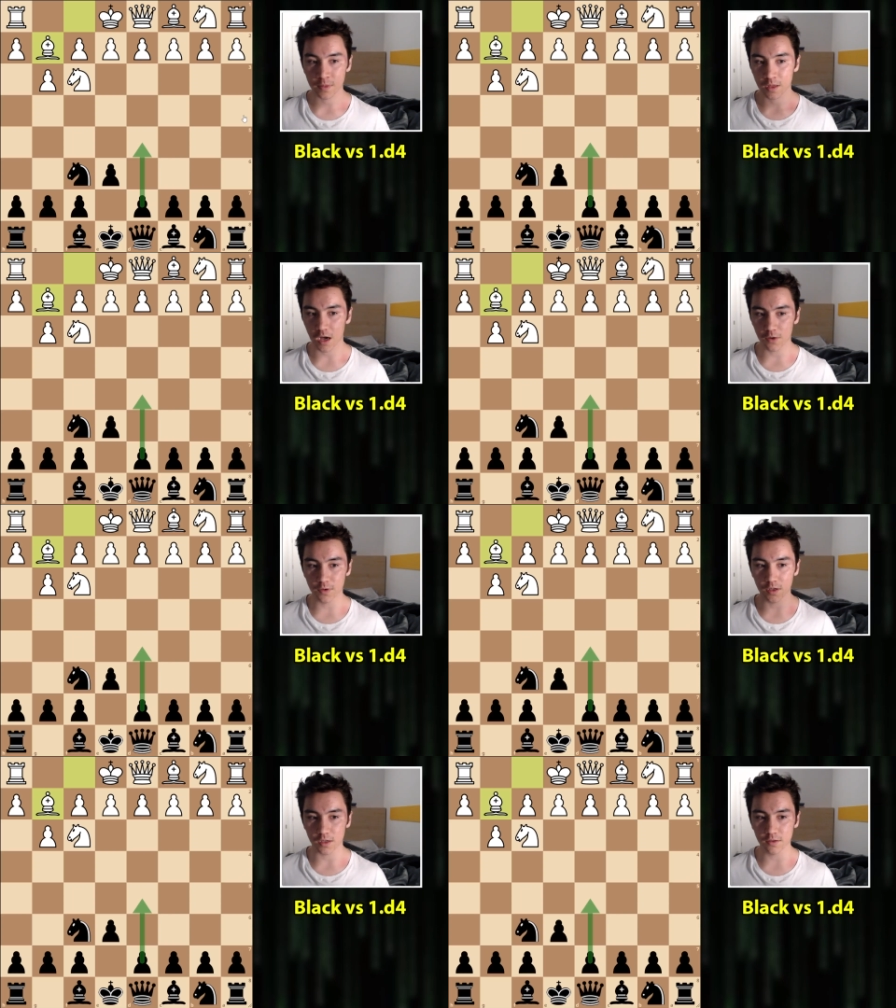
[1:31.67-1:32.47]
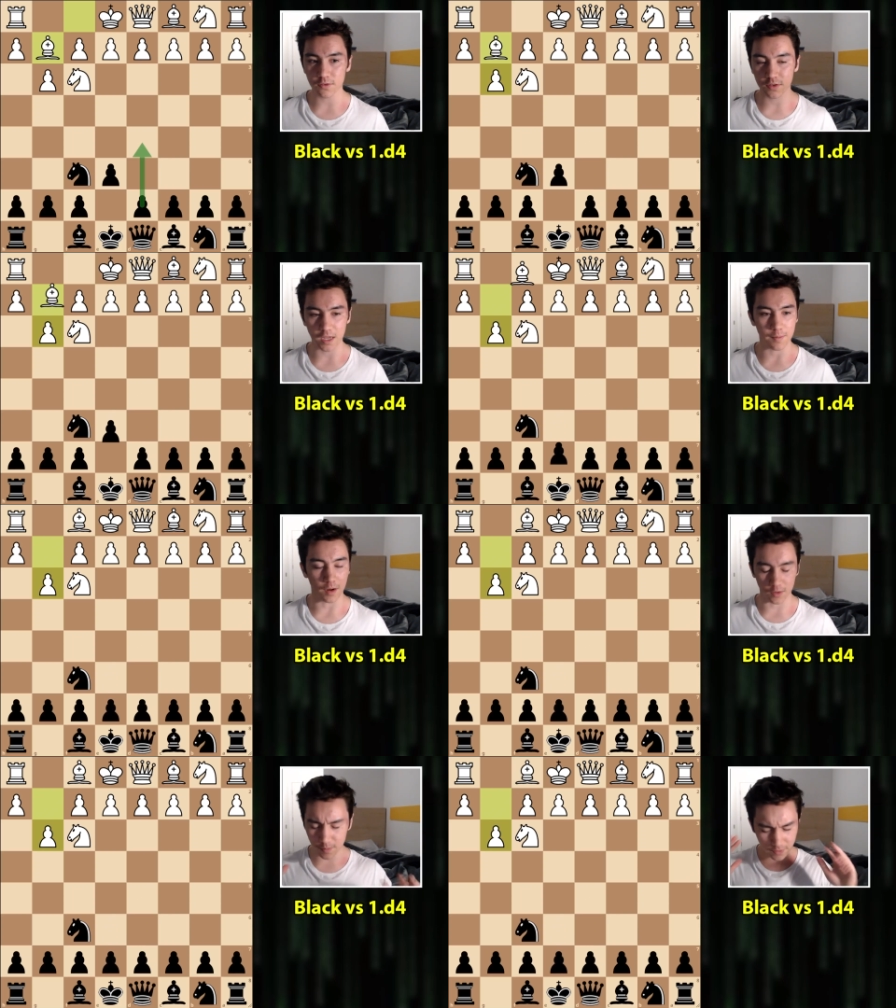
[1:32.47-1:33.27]
However, in this game, I
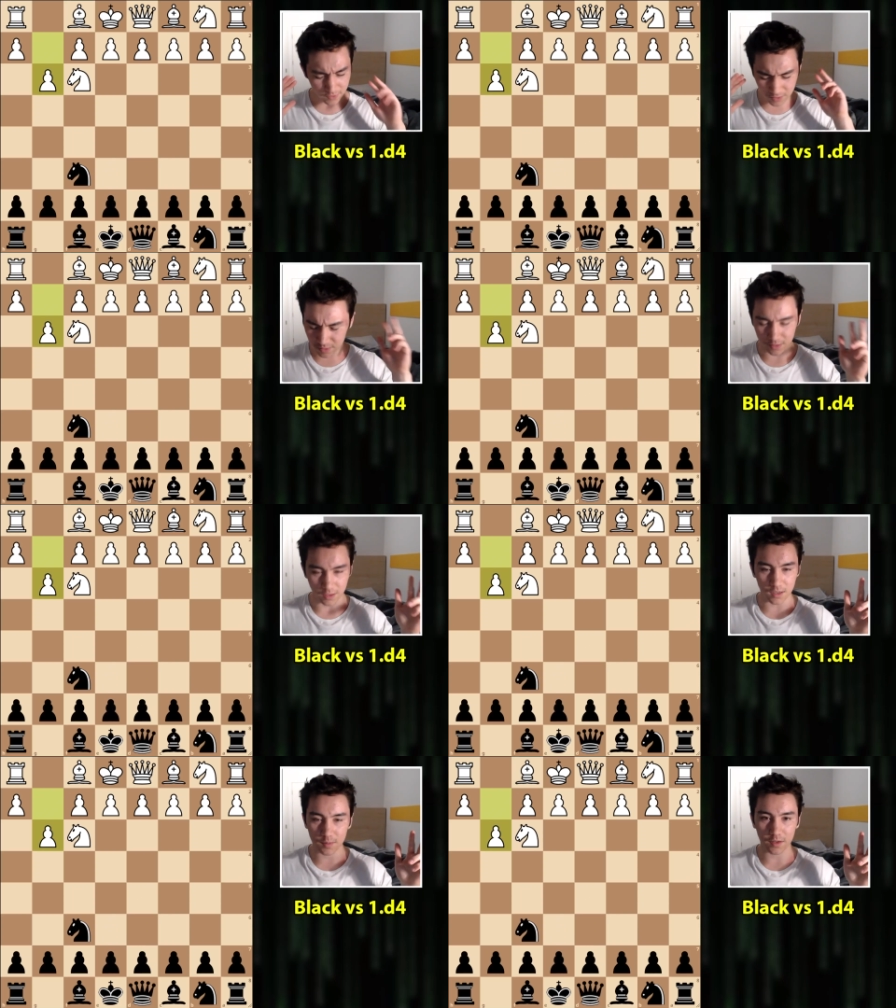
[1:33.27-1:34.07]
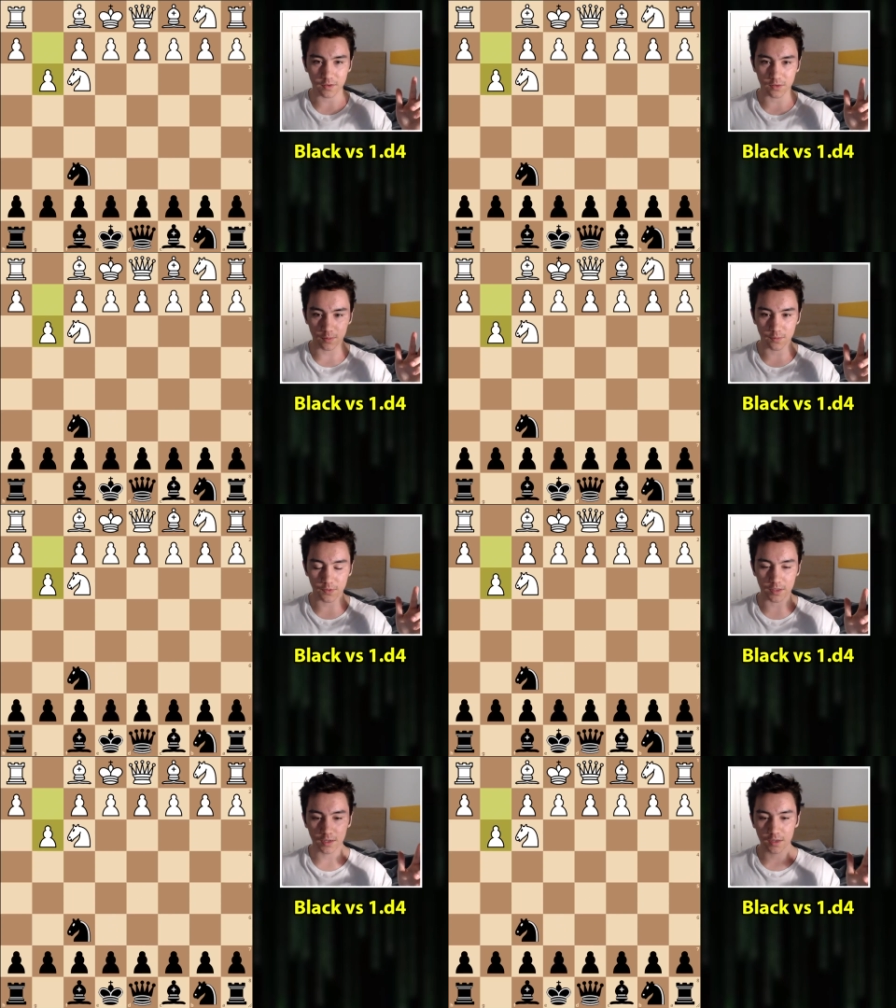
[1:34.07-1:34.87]
remember seeing the database or
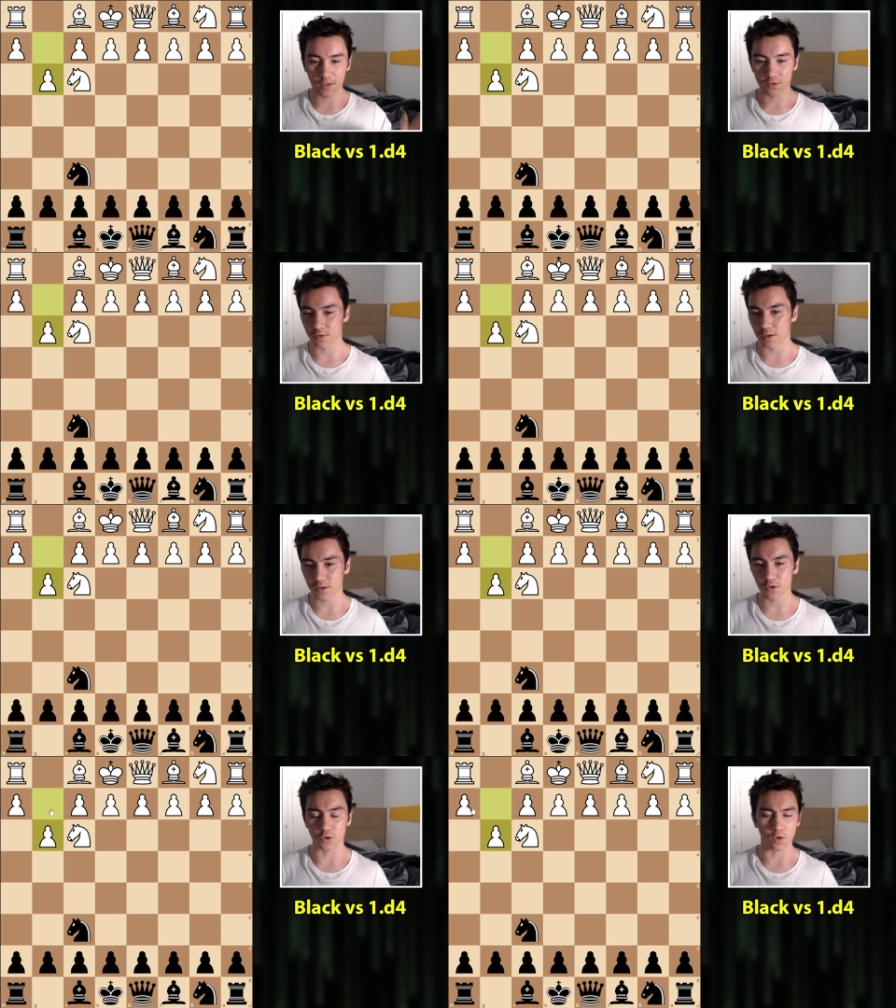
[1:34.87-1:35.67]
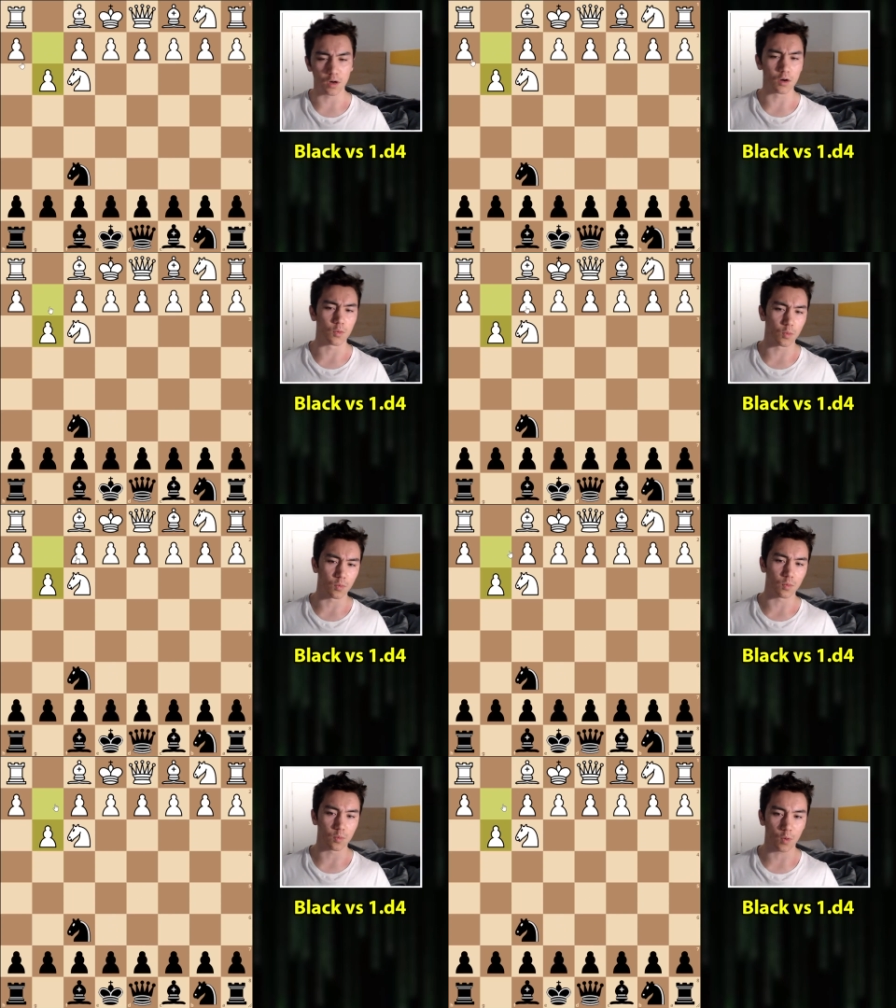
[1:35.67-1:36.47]
something that, you know, oh,
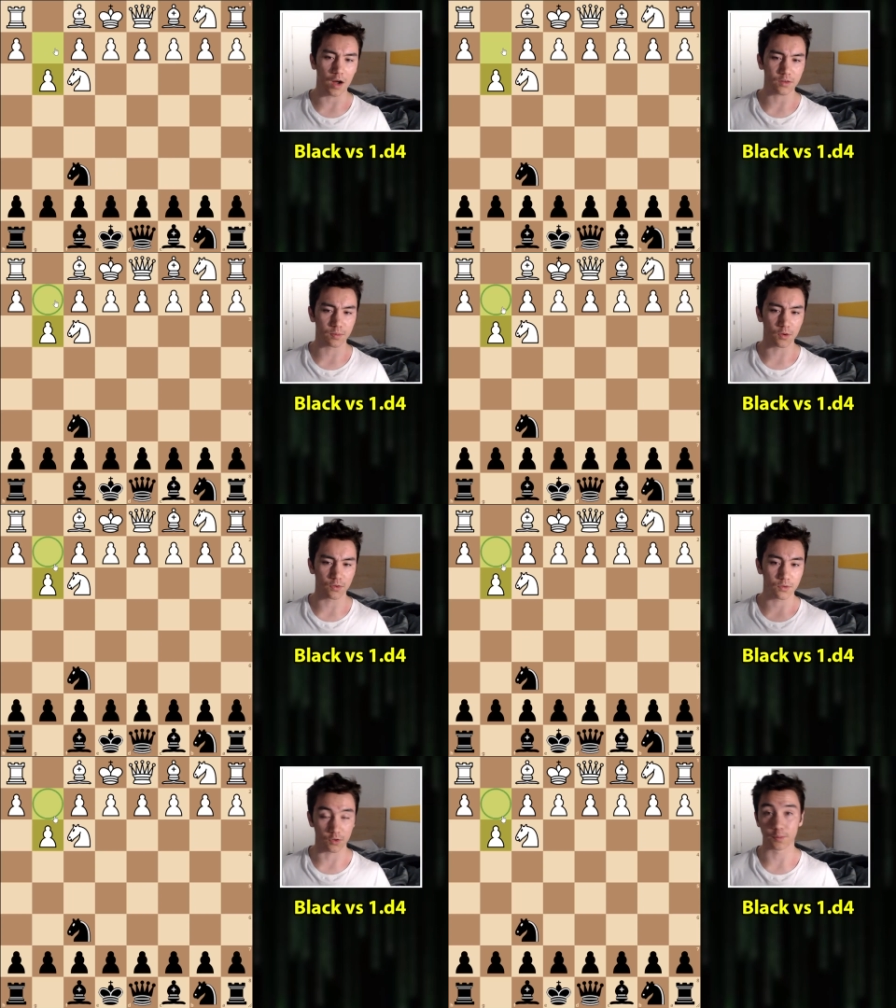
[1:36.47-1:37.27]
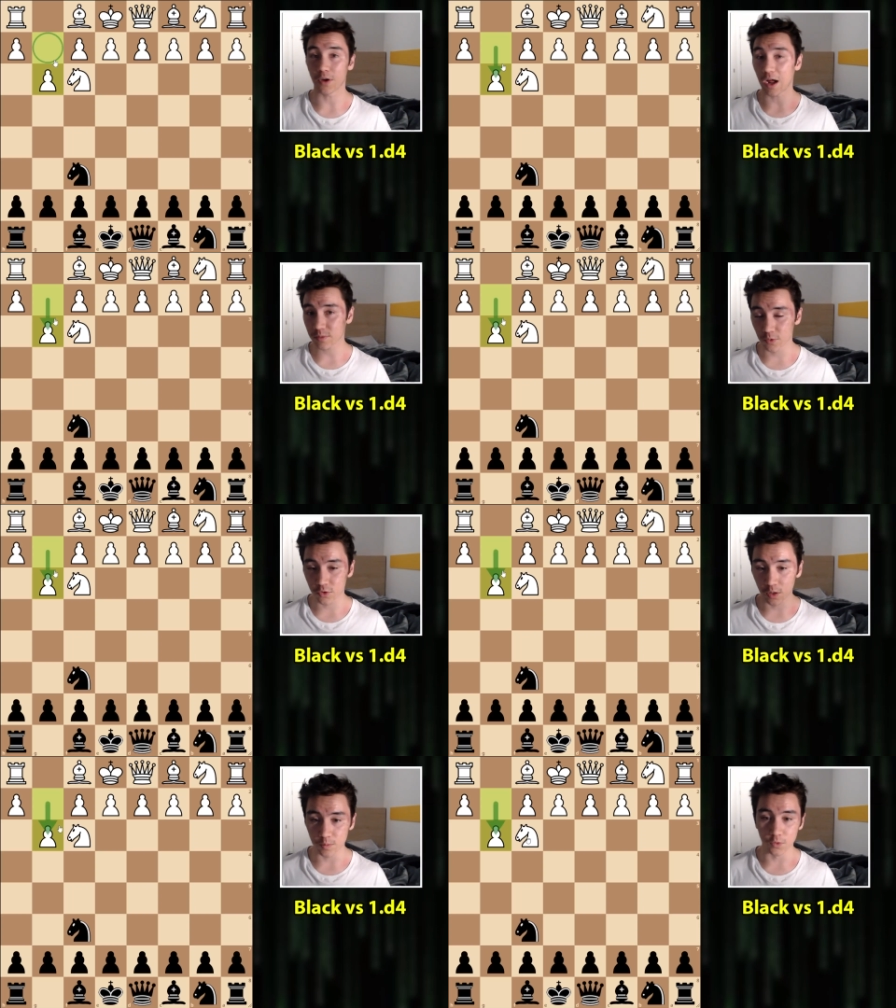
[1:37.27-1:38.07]
white's most, sorry, black's most
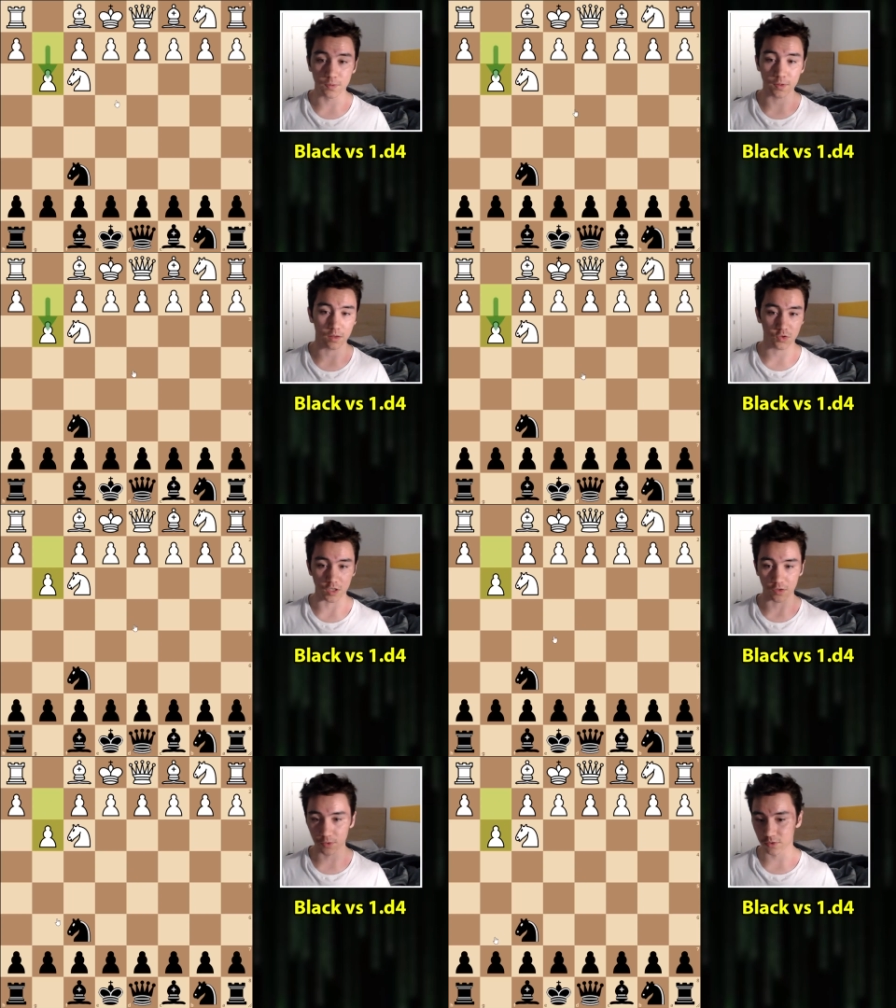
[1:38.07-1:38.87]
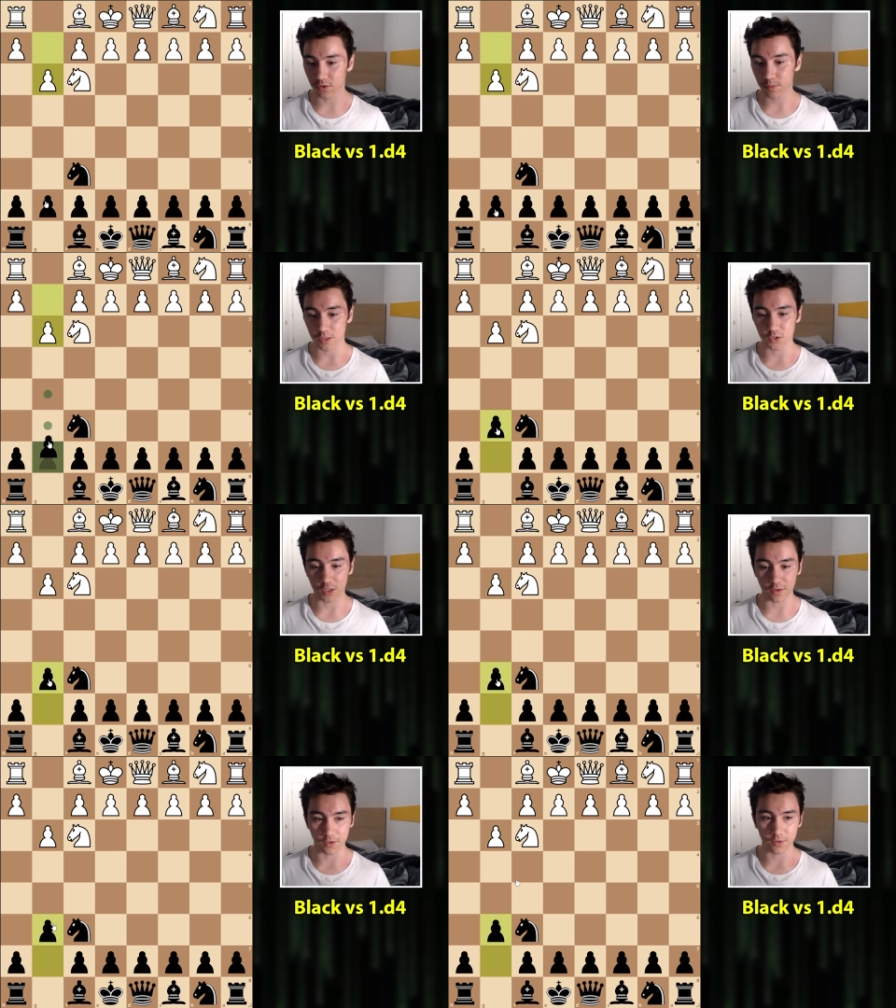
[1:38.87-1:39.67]
common move against g3 is to play
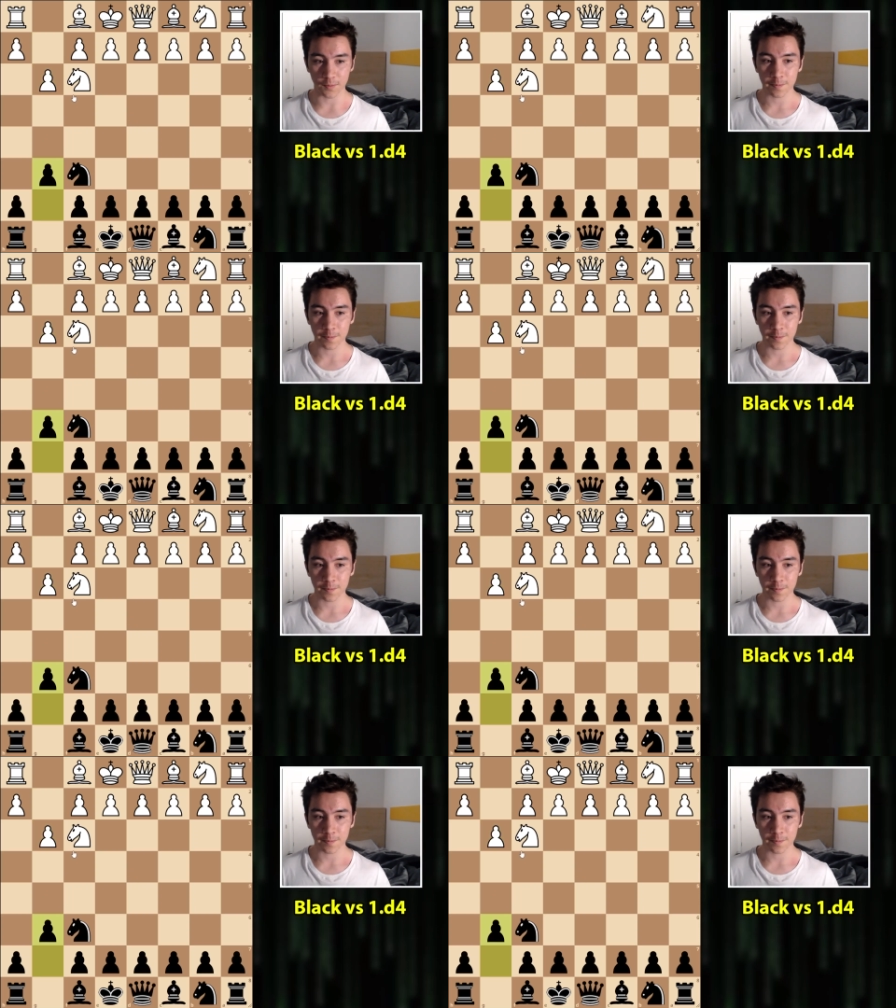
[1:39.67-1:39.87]
g6,